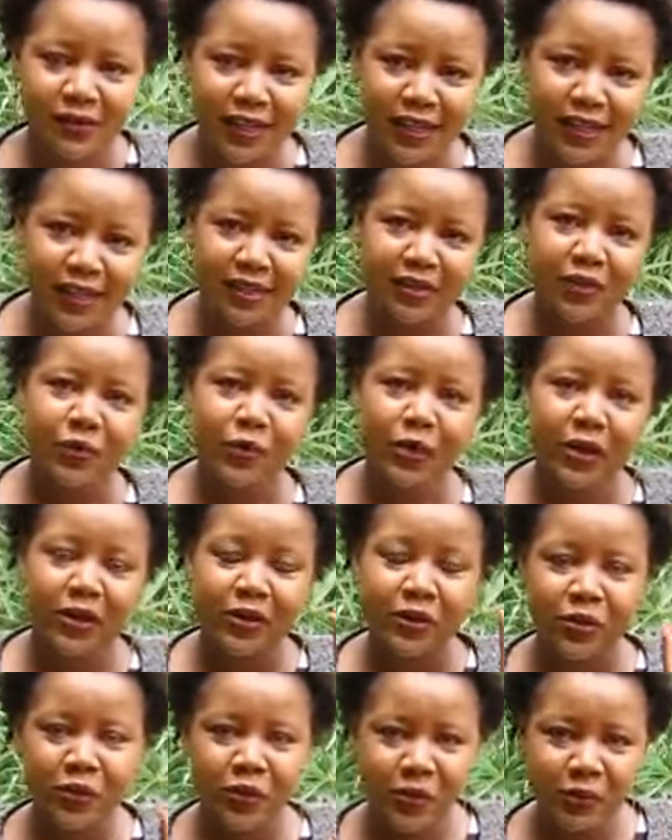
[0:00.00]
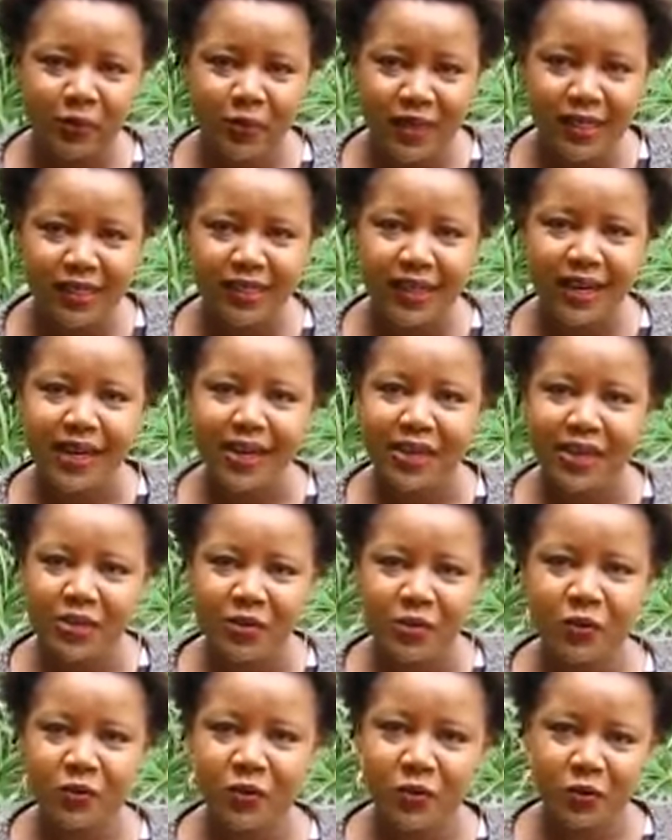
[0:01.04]
said, when you know better,
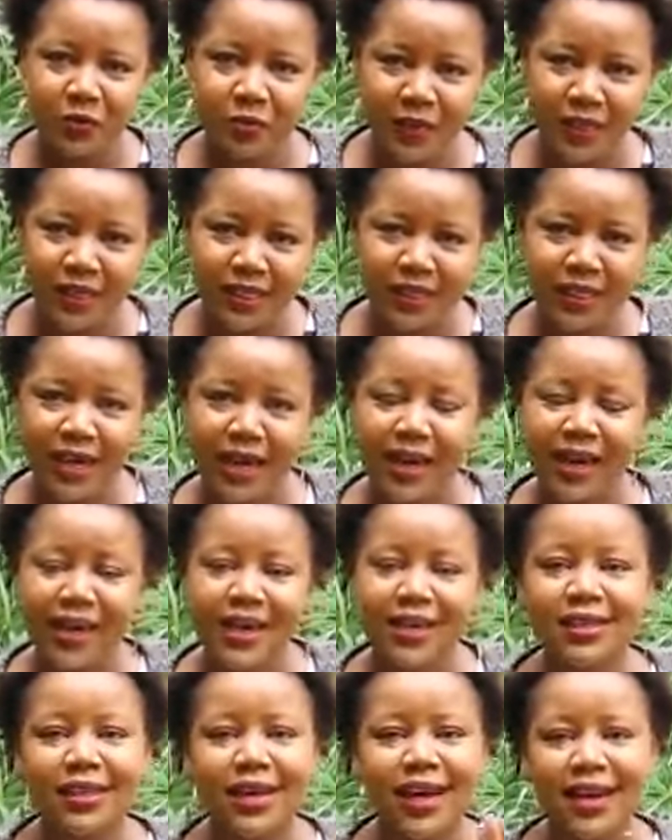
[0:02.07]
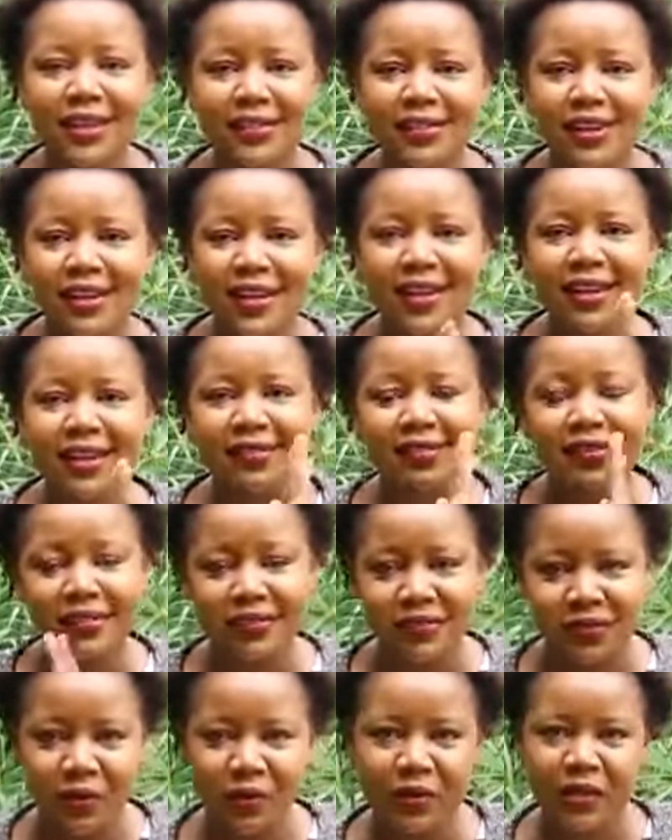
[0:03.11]
you do better. And Angela's
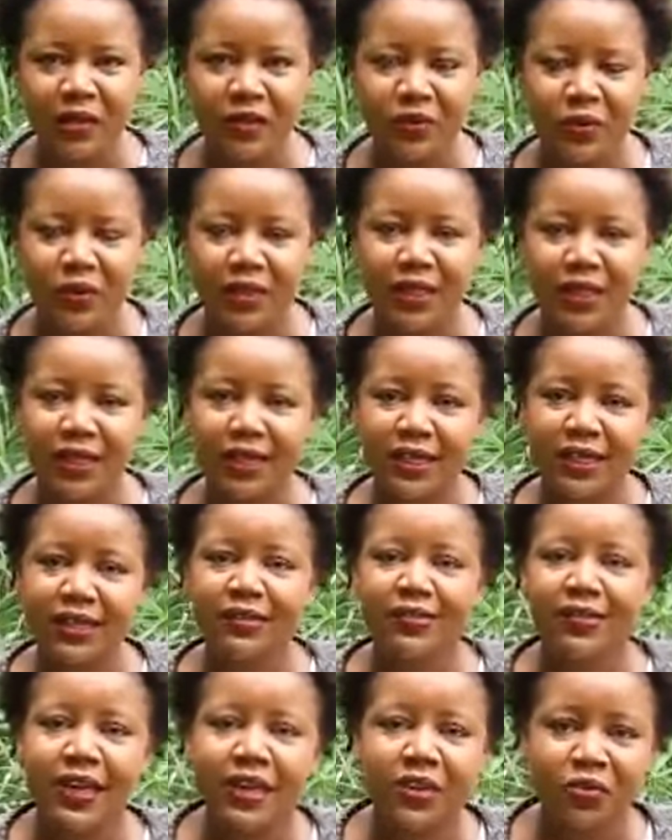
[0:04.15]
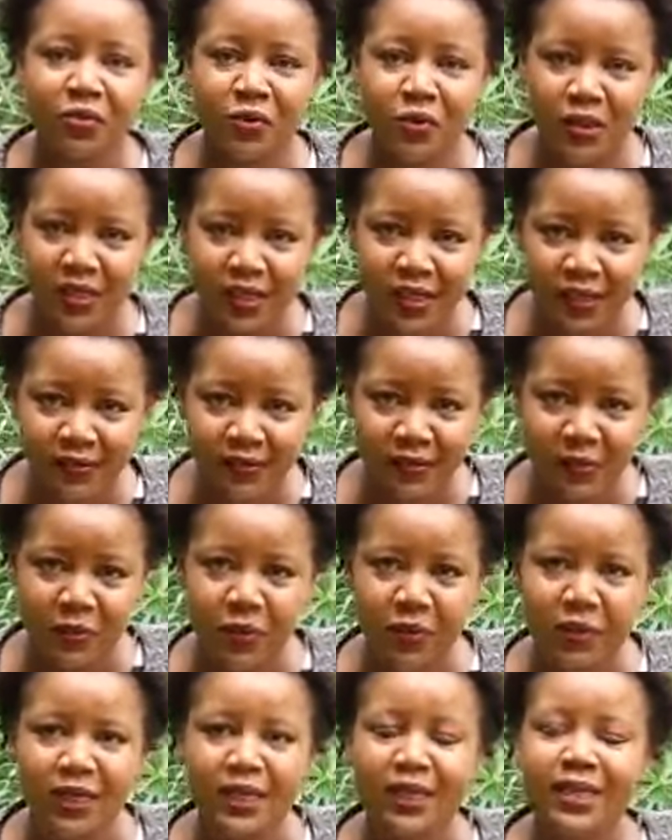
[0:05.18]
story today is a true
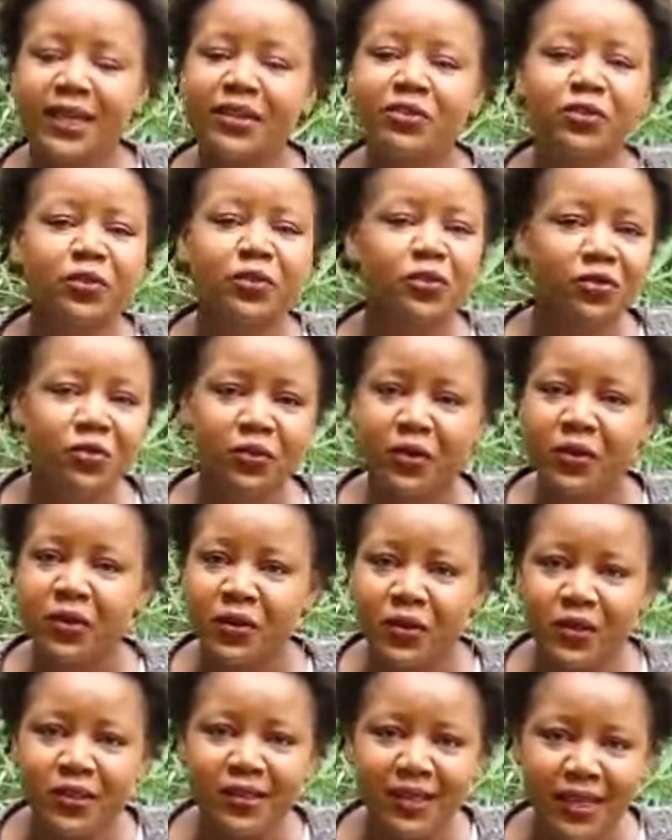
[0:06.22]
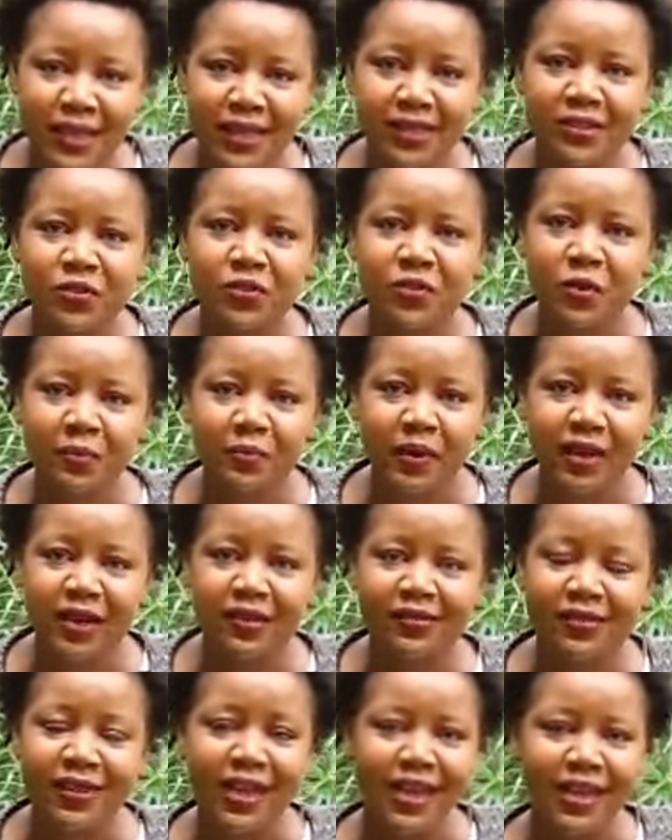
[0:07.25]
testimony that you should not let your
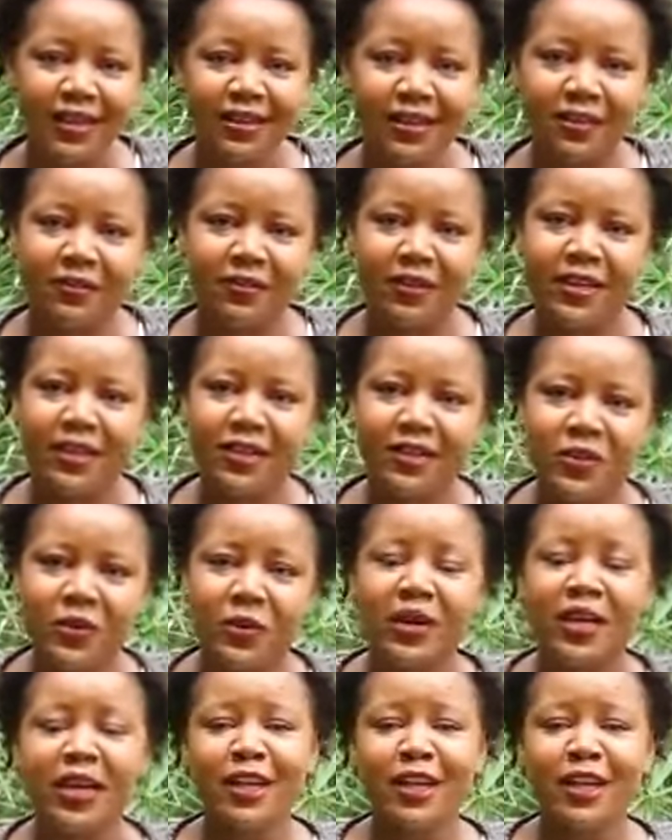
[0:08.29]
past define you.